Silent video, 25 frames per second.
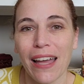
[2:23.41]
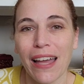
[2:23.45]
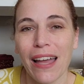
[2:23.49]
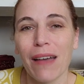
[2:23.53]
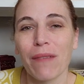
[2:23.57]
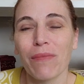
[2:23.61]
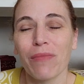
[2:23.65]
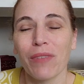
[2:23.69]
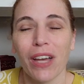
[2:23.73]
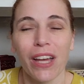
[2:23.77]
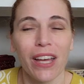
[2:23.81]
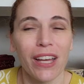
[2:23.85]

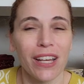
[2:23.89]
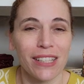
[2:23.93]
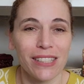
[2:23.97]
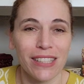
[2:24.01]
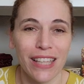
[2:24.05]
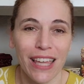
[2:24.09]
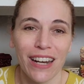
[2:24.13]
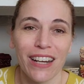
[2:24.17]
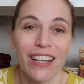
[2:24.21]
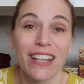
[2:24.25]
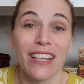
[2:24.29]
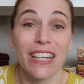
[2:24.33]
I'm not
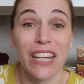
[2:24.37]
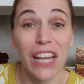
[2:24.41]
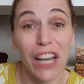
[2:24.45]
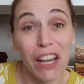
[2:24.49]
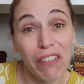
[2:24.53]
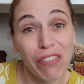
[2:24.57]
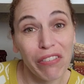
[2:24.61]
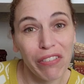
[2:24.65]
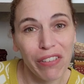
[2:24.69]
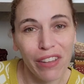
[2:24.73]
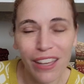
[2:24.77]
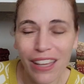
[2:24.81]
excited
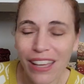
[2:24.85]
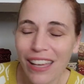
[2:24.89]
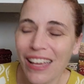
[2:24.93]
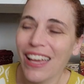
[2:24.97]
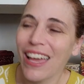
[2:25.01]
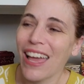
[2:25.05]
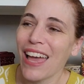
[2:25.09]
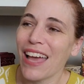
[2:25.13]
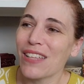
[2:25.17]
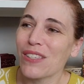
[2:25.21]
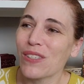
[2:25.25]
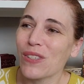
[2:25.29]
enough.
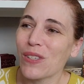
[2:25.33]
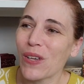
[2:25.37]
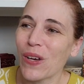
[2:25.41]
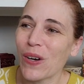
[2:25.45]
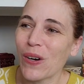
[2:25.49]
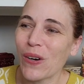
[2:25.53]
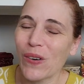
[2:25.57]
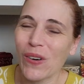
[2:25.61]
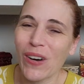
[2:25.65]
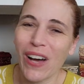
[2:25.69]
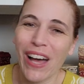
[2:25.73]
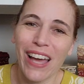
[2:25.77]
And
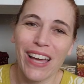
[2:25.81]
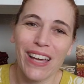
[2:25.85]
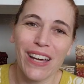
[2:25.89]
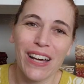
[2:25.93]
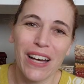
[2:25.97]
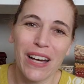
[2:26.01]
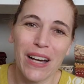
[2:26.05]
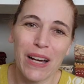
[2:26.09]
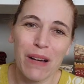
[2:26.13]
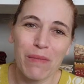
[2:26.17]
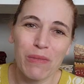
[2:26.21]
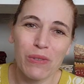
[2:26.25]
so
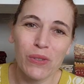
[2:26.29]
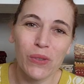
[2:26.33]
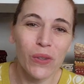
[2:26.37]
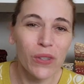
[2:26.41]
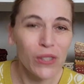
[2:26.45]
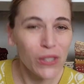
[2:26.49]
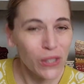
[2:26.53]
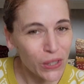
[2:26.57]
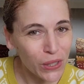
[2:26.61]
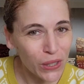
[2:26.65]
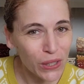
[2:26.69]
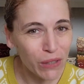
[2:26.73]
I sold
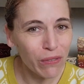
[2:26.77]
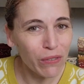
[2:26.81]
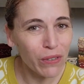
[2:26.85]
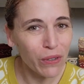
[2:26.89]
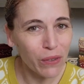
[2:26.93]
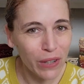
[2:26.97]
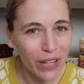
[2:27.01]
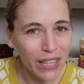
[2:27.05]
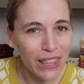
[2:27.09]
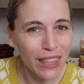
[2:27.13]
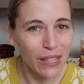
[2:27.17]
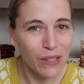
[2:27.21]
it to her for
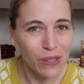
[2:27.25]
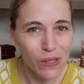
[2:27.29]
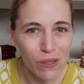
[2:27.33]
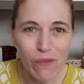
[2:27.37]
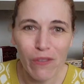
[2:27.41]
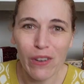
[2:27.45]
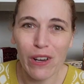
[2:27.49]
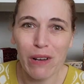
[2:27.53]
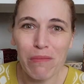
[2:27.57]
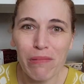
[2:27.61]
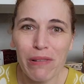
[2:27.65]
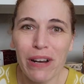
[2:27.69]
what I think was a
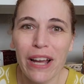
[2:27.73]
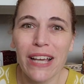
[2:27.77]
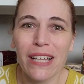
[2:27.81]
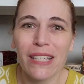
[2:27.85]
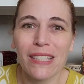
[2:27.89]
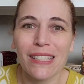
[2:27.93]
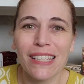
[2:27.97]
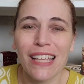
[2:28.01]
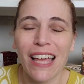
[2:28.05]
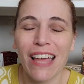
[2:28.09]
fair price.